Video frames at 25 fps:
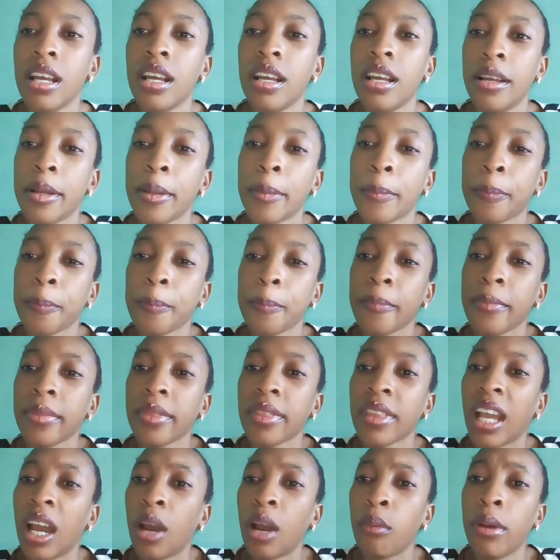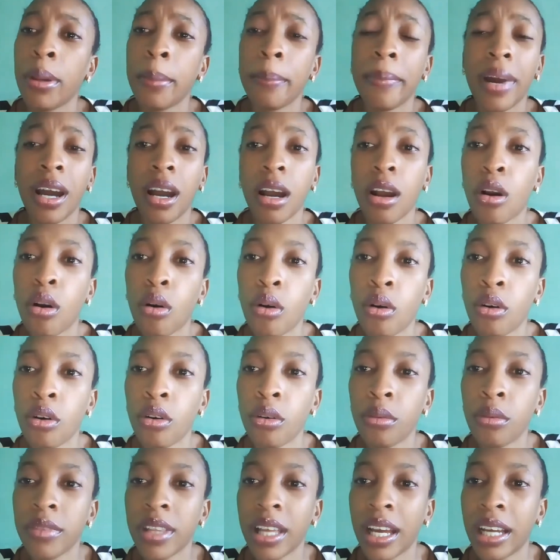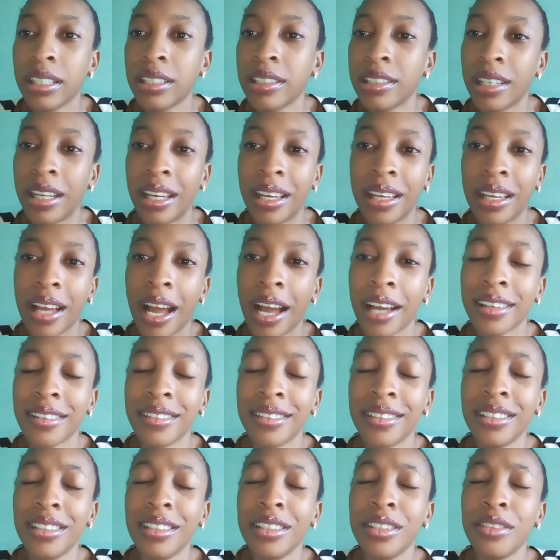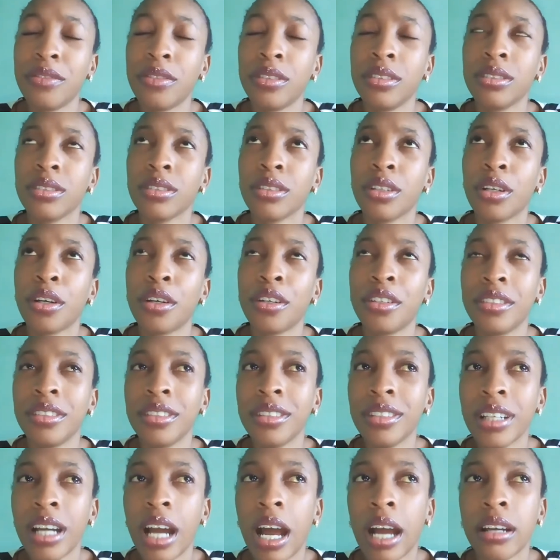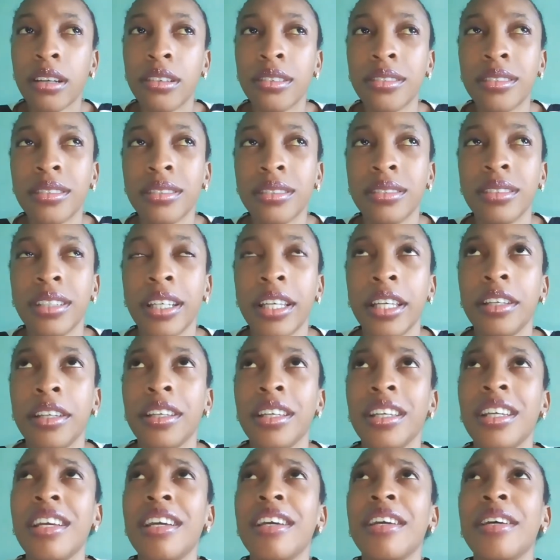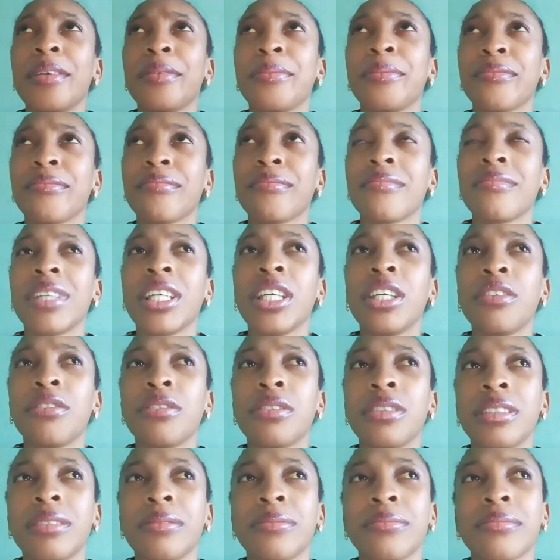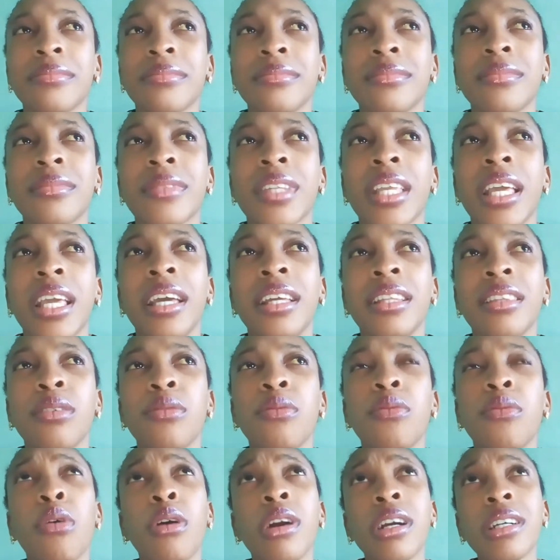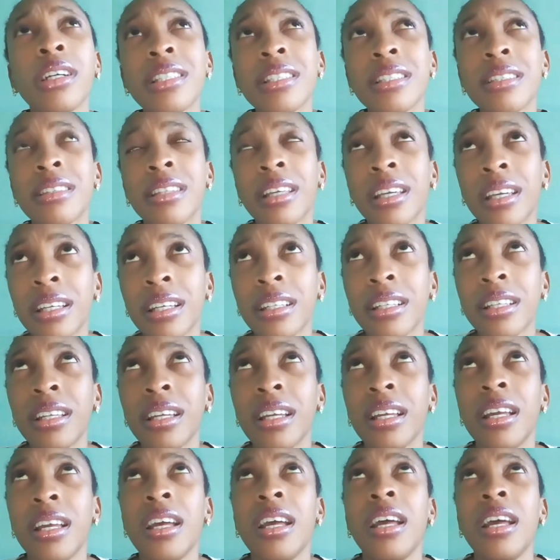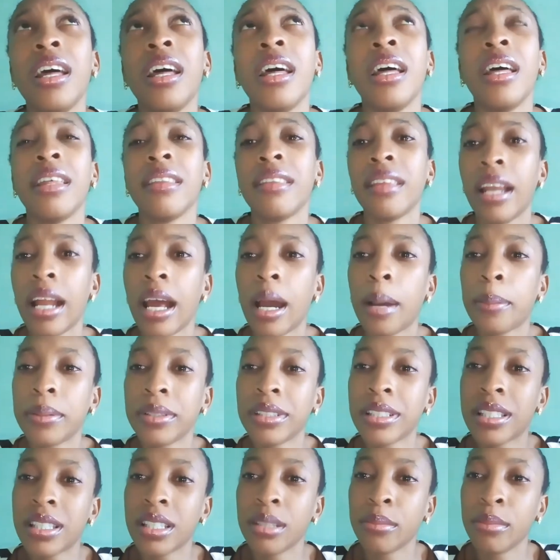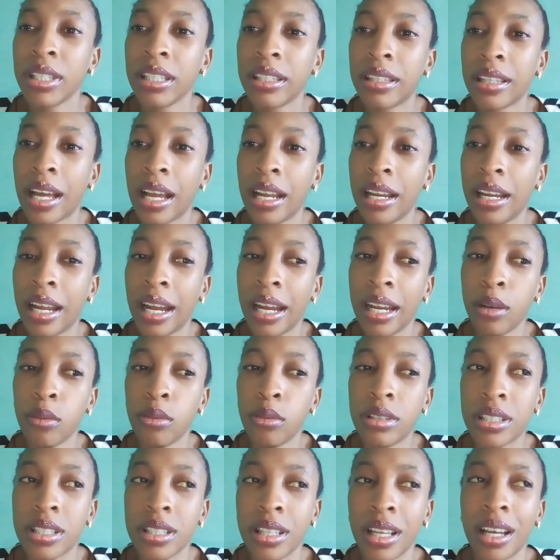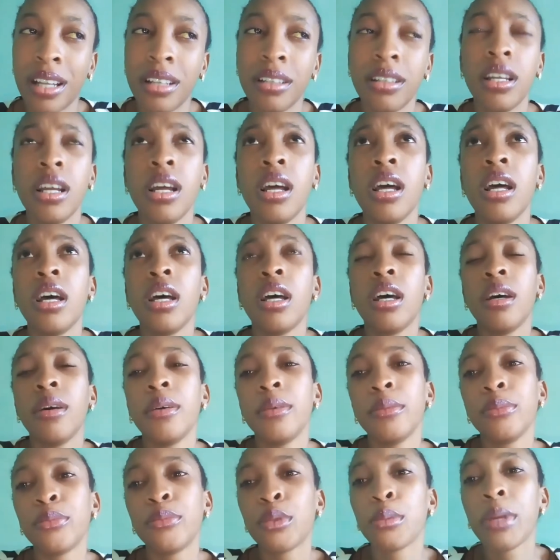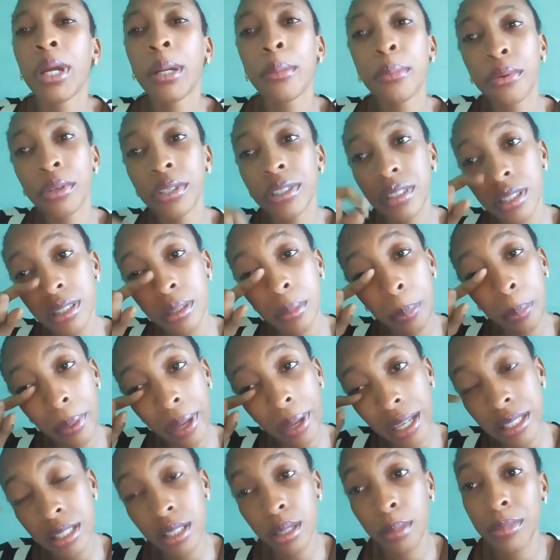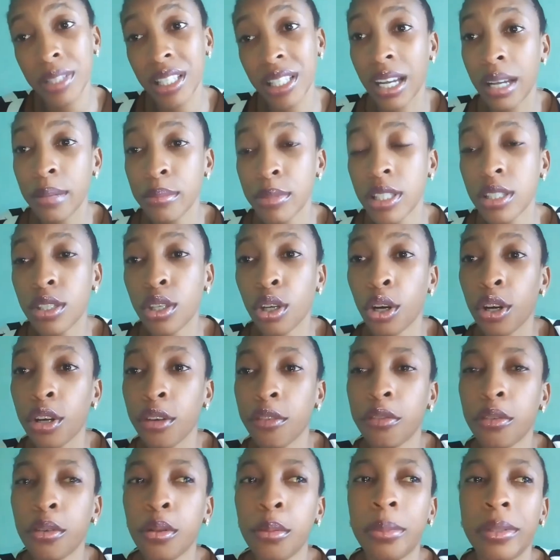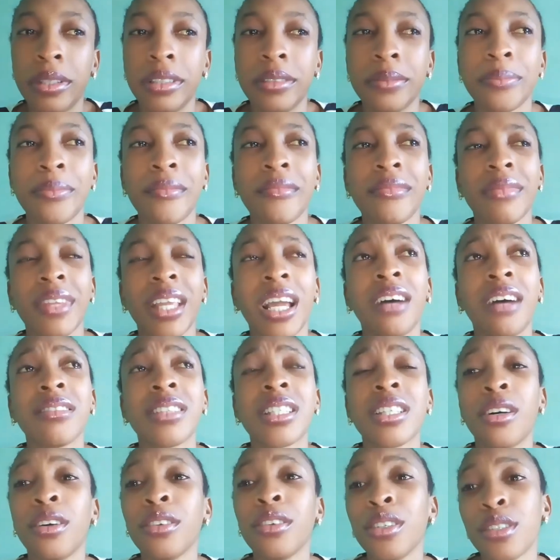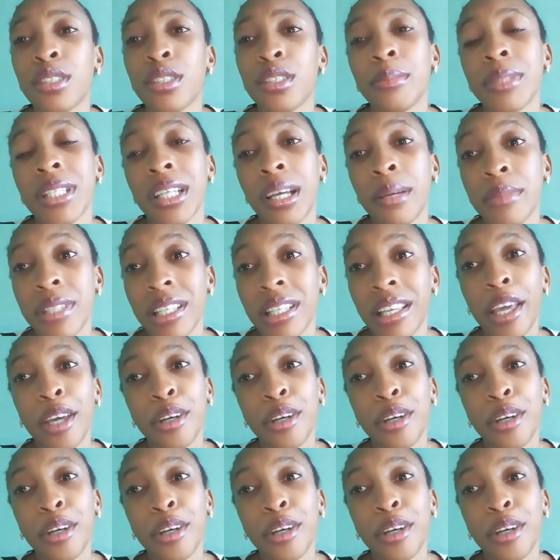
I went back home that day. I couldn't even cook. I couldn't even. And the worst thing that happened to me that night was that remembering the past sometimes is hurtful, but I'll tell you sometimes it helps.